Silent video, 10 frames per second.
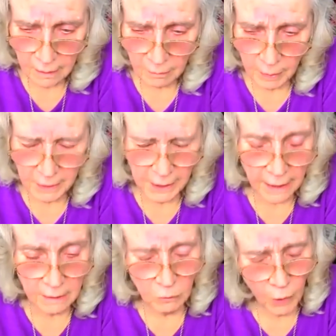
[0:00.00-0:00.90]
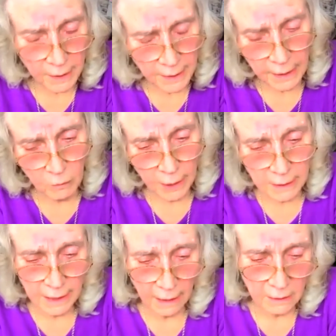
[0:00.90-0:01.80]
But then when they
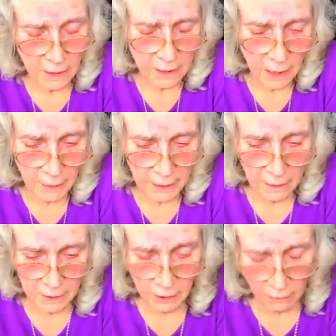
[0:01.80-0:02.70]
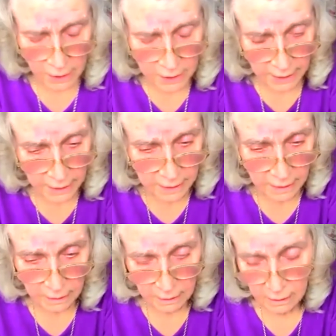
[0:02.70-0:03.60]
went out to some of the authorities,
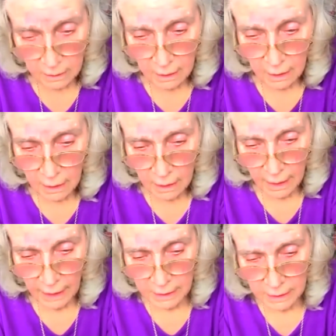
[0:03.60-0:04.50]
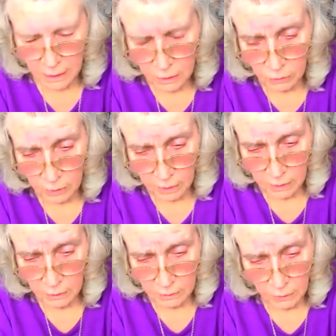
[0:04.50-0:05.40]
and
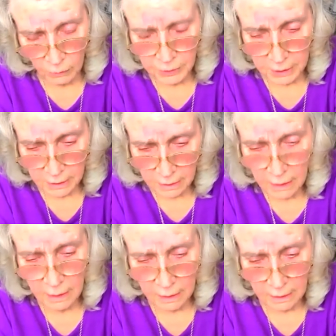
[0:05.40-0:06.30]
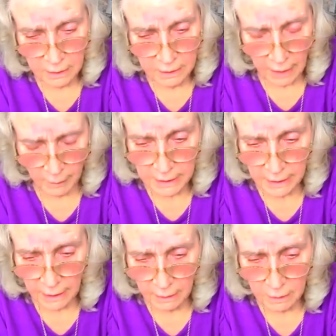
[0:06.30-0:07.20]
North
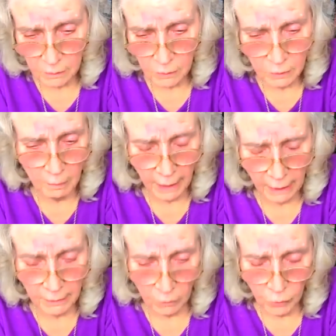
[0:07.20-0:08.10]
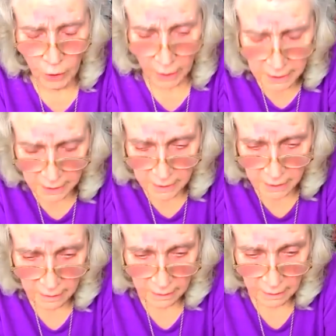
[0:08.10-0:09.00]
Somerset were about the worst,
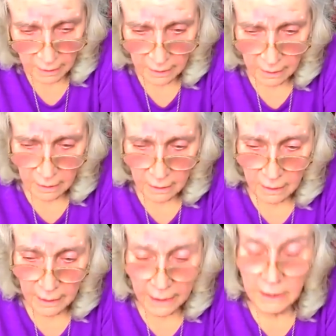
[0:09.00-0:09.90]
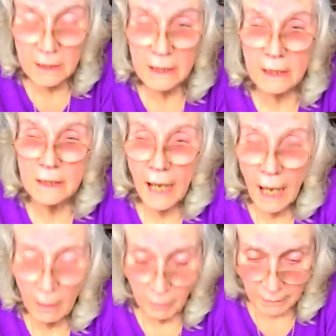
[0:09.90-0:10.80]
it just didn't
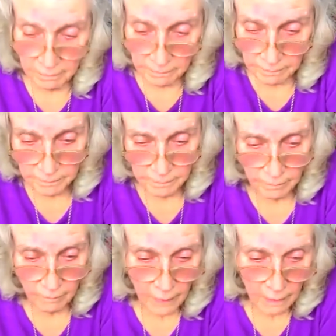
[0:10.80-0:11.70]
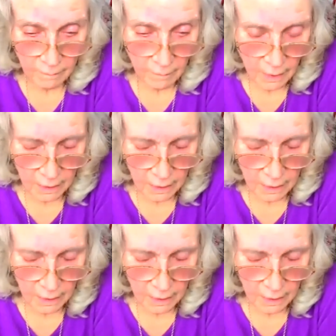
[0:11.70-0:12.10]
happen. I